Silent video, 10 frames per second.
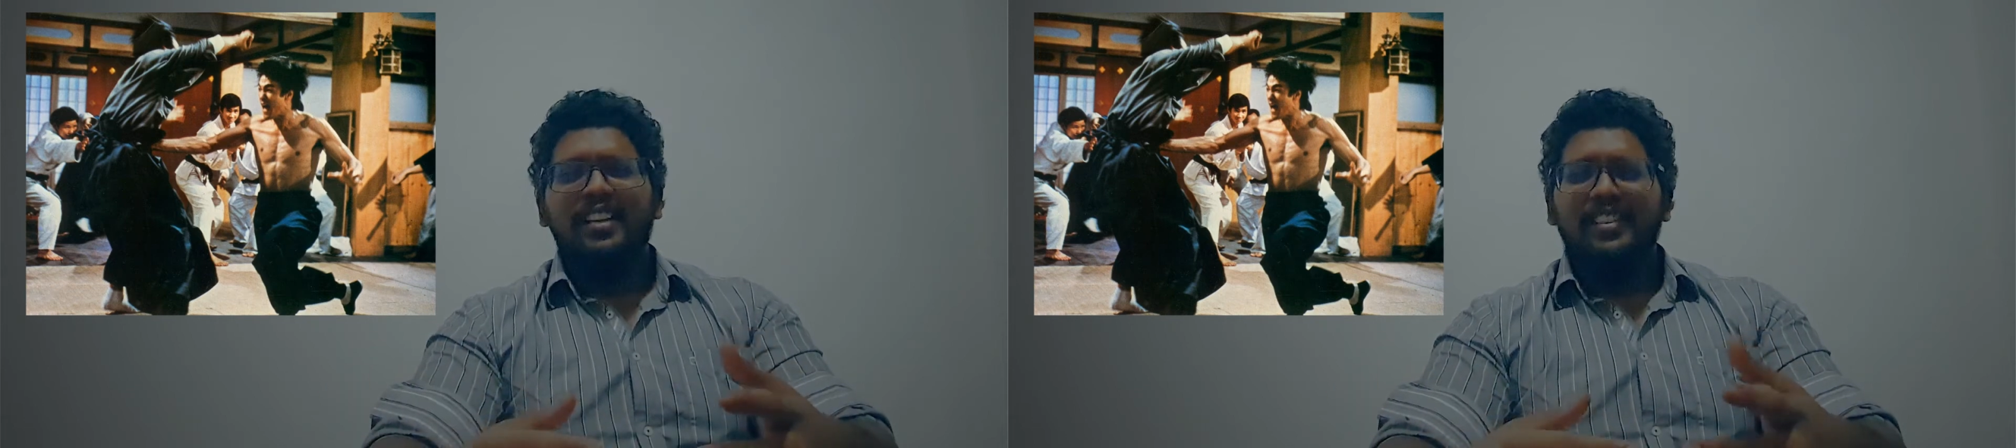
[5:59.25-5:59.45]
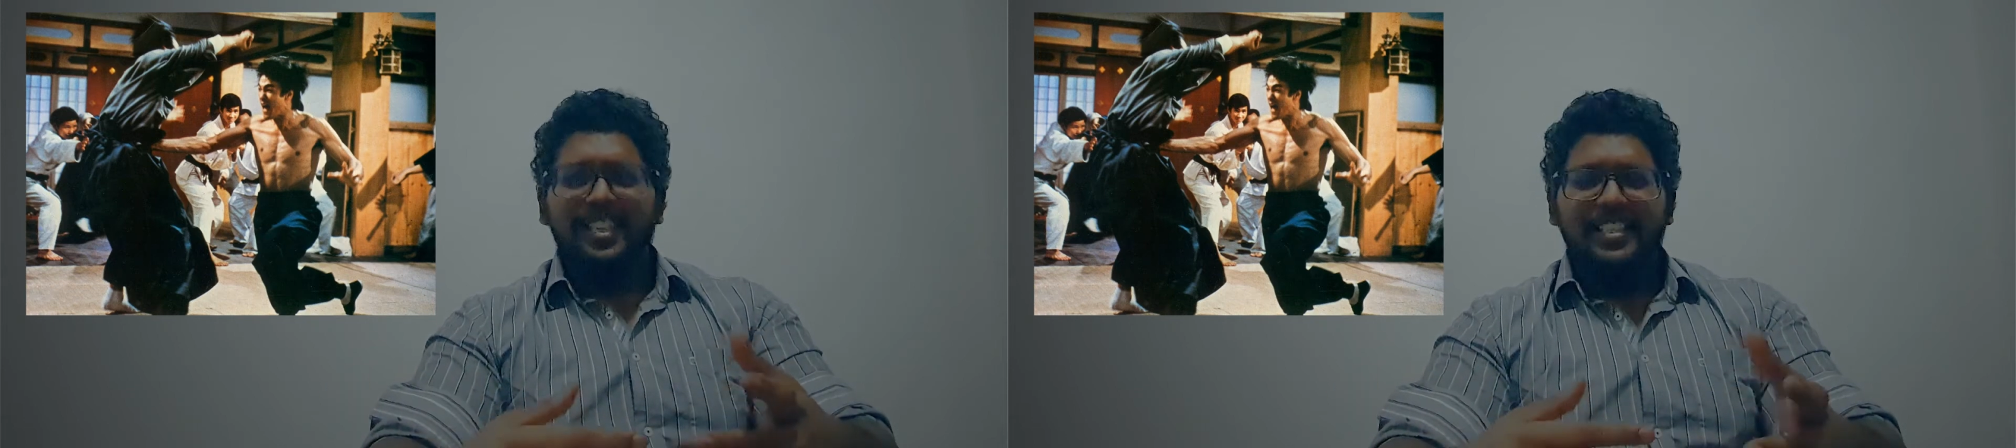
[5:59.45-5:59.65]

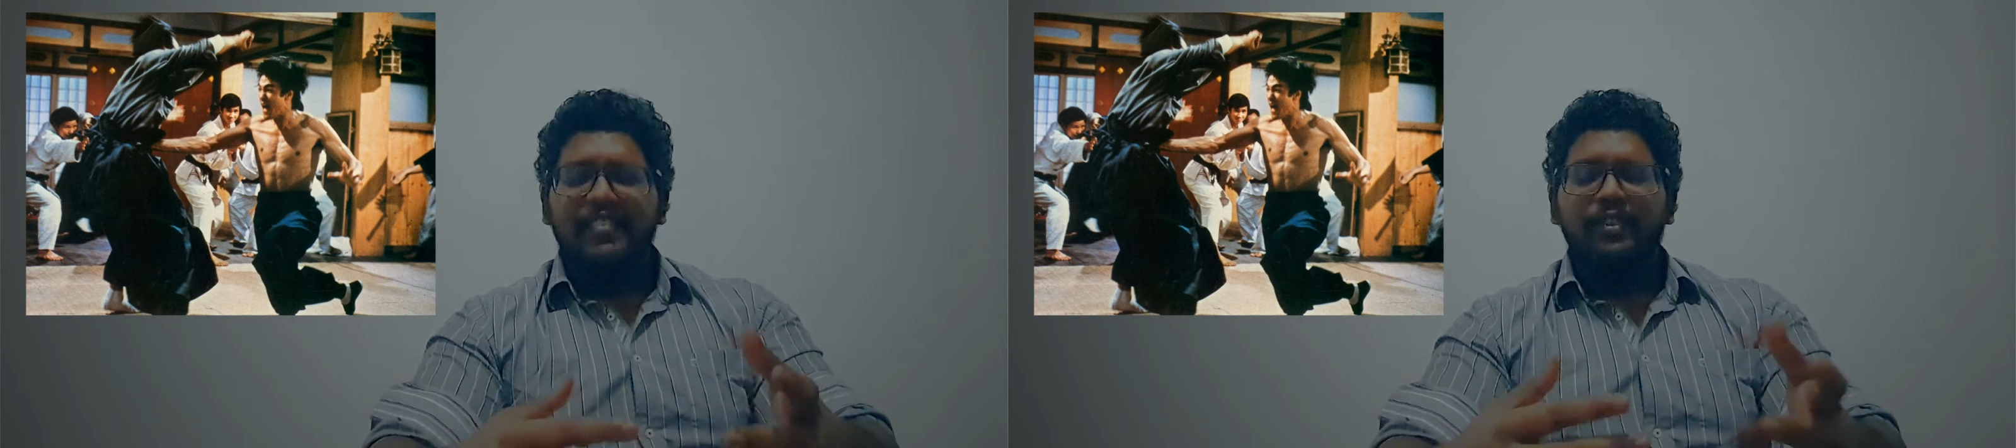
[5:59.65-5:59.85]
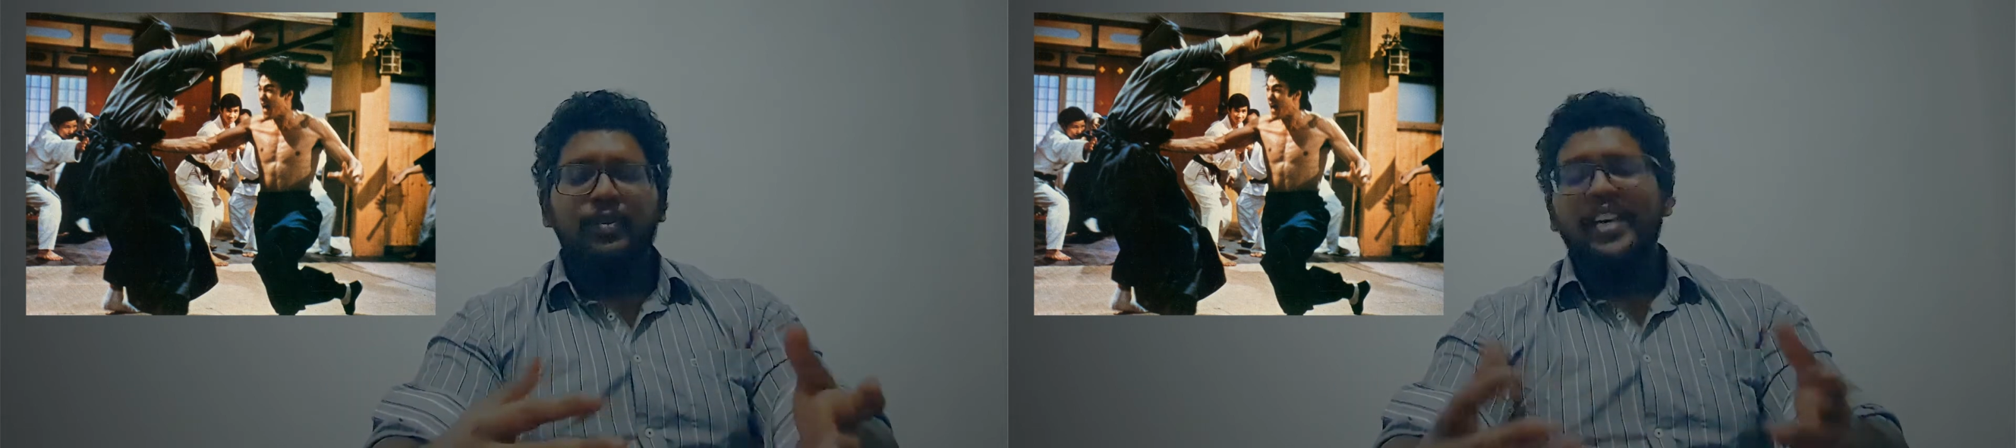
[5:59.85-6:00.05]
they said a
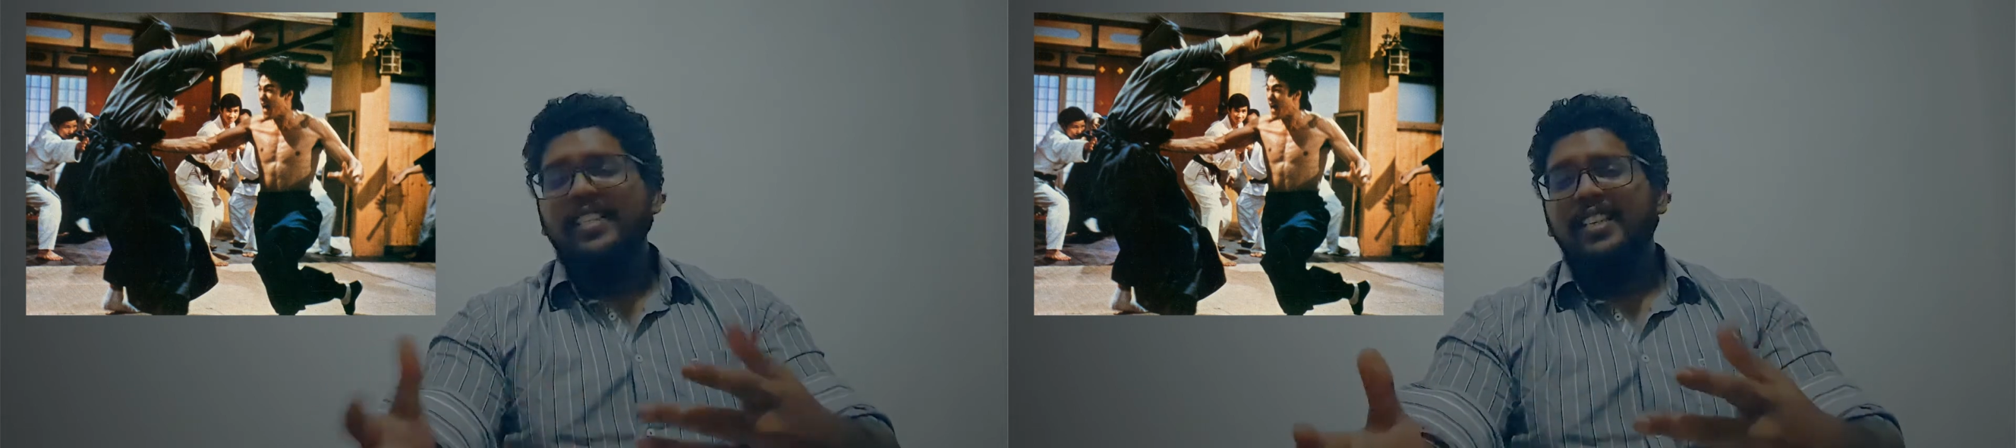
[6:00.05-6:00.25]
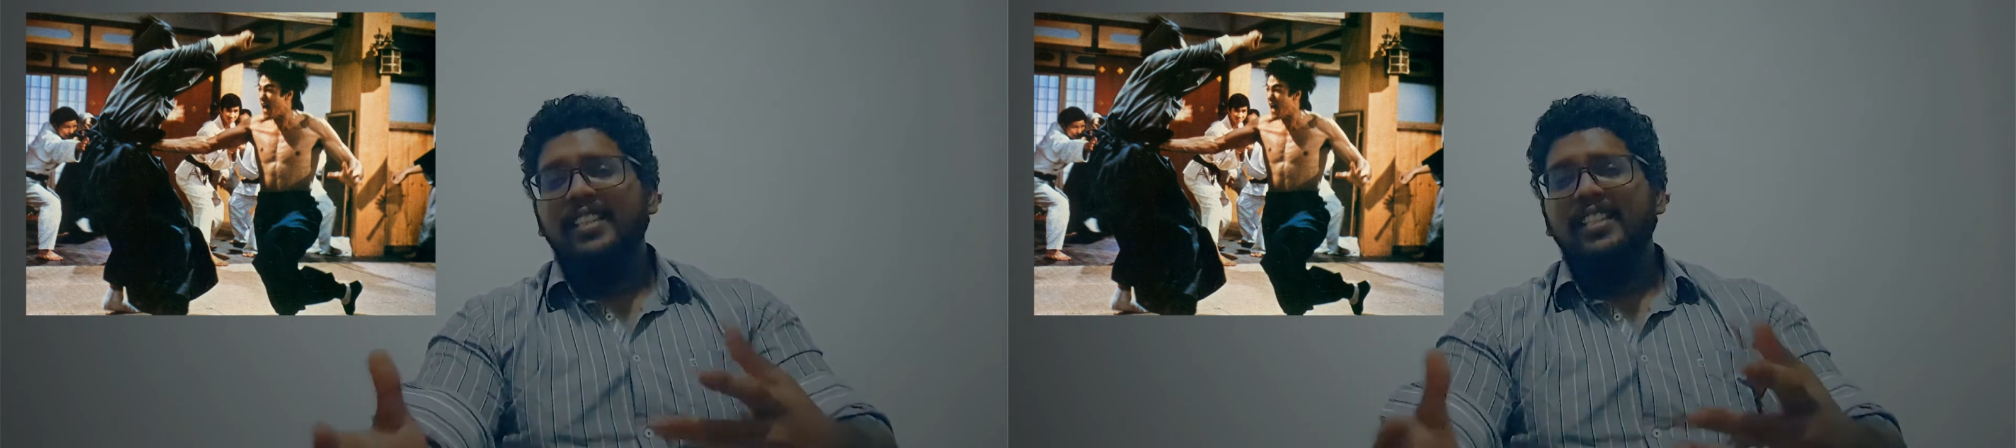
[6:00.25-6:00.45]
few
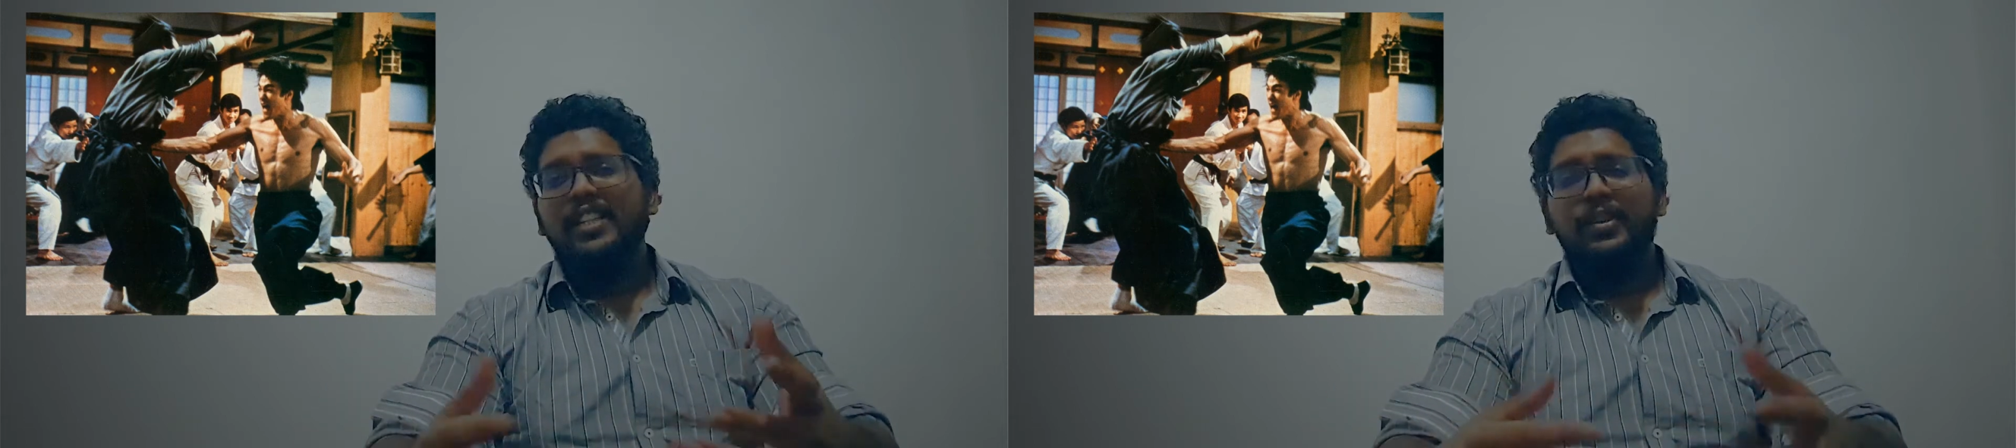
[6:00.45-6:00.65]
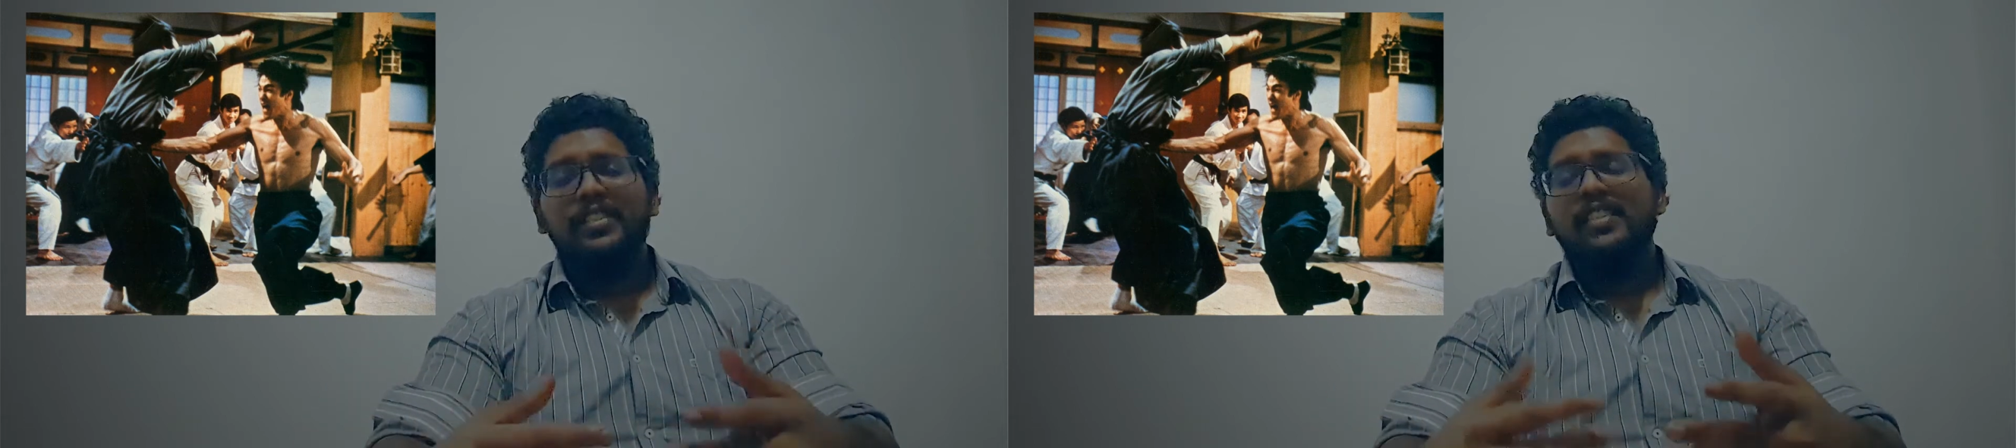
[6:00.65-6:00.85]
days later he
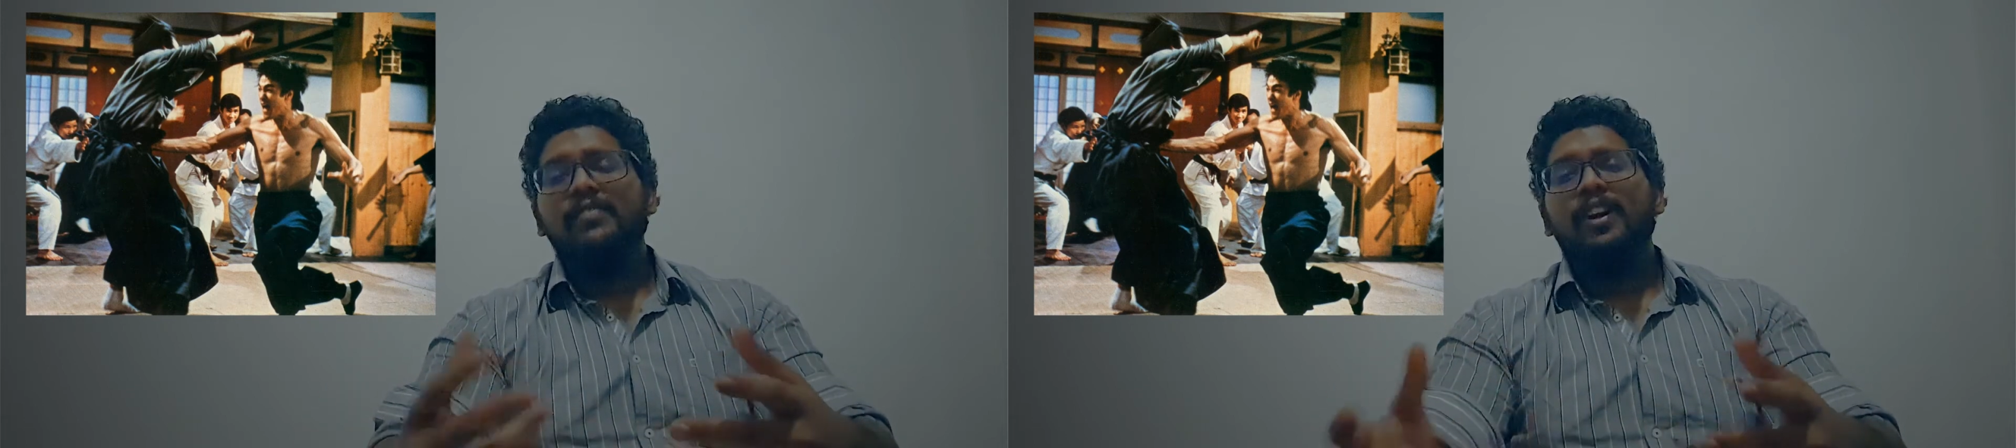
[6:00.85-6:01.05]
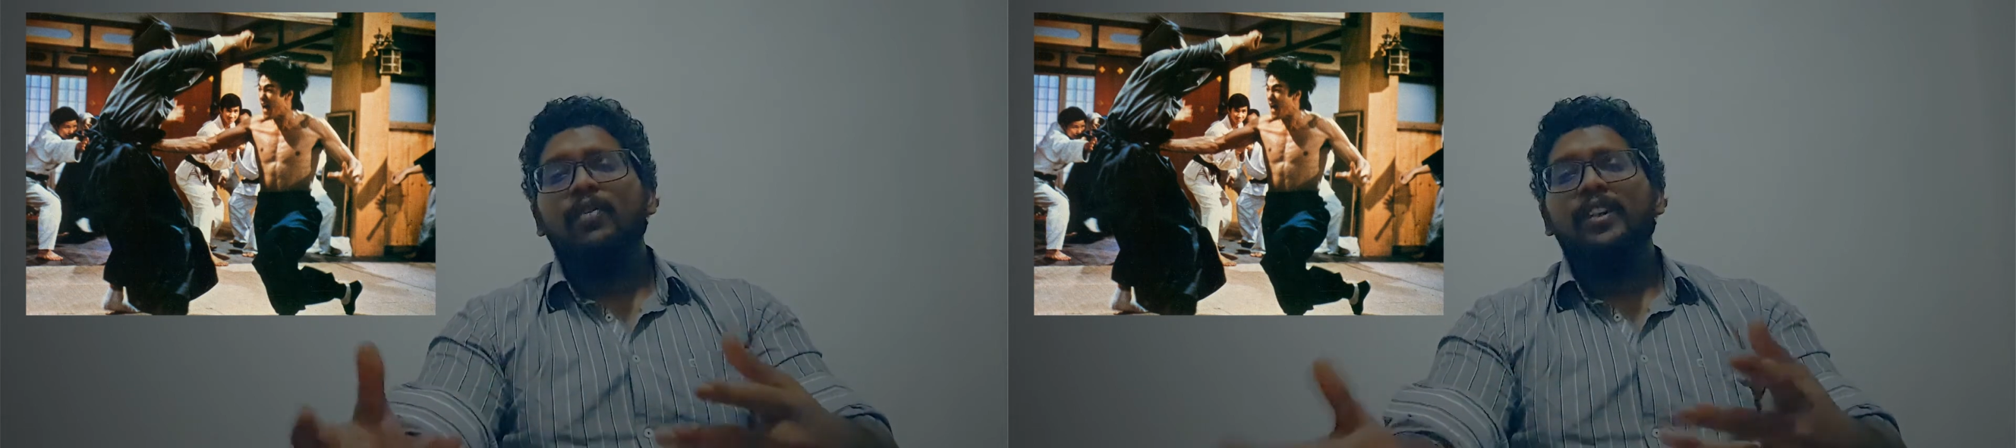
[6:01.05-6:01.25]
was just
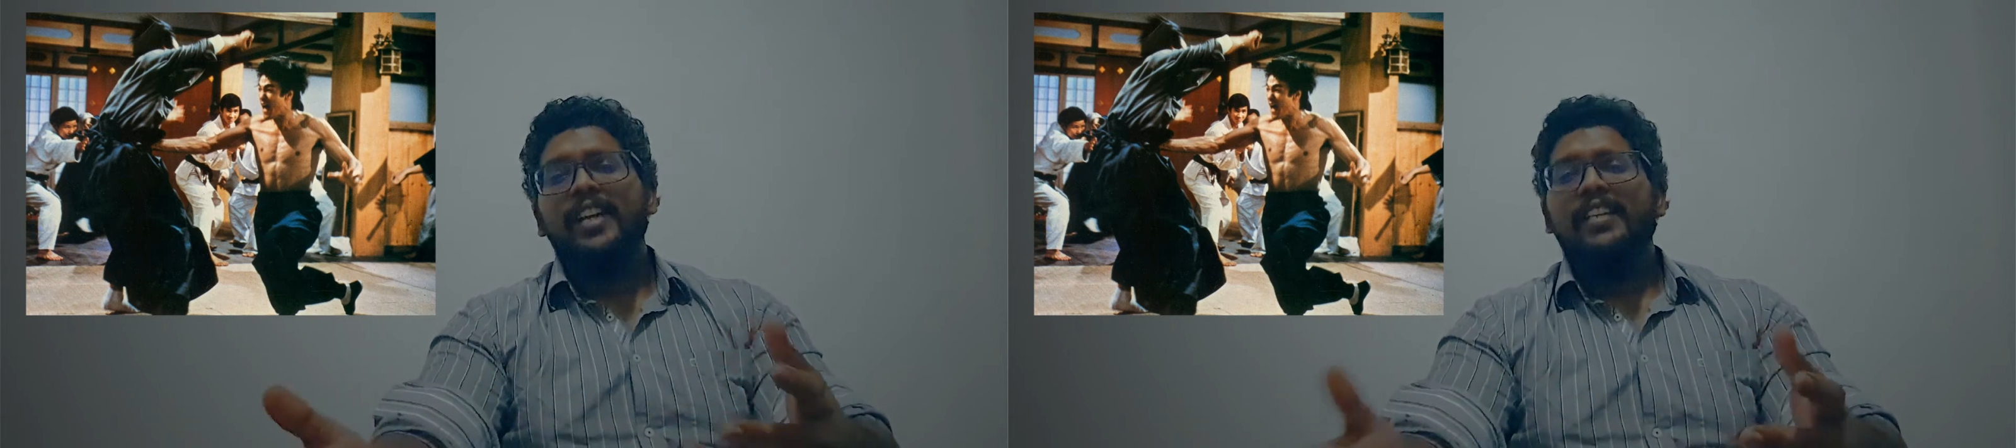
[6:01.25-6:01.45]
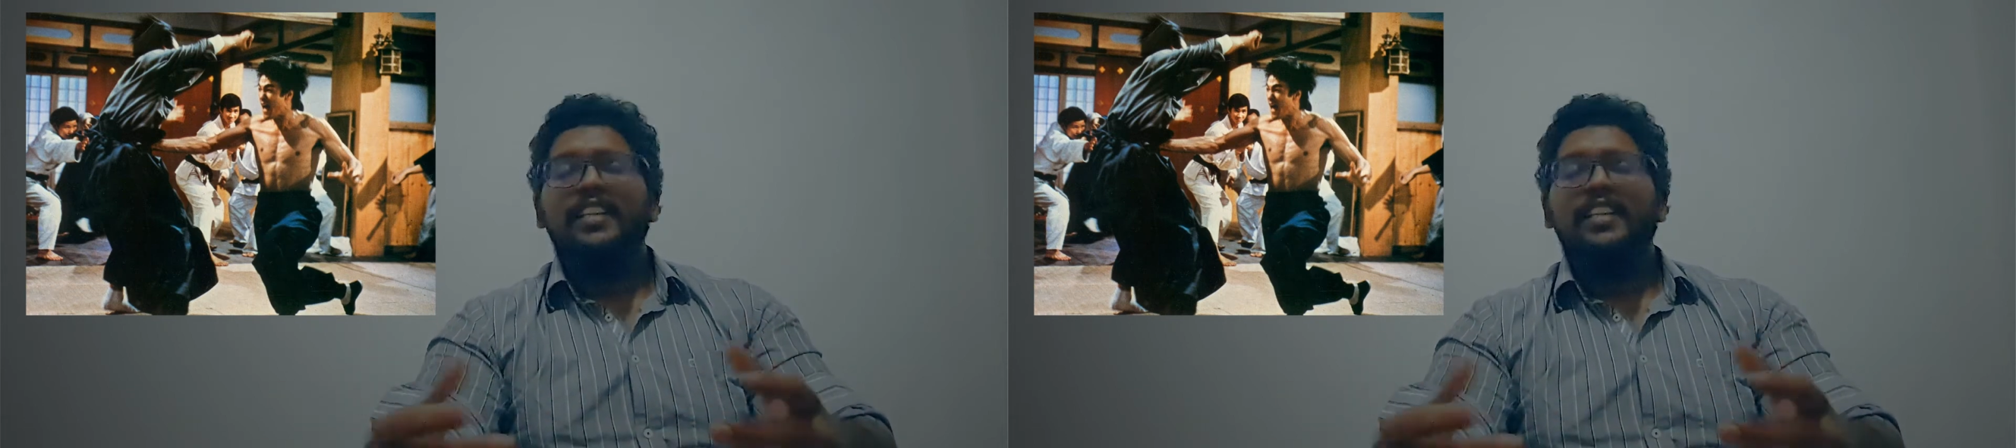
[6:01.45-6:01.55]
found dead in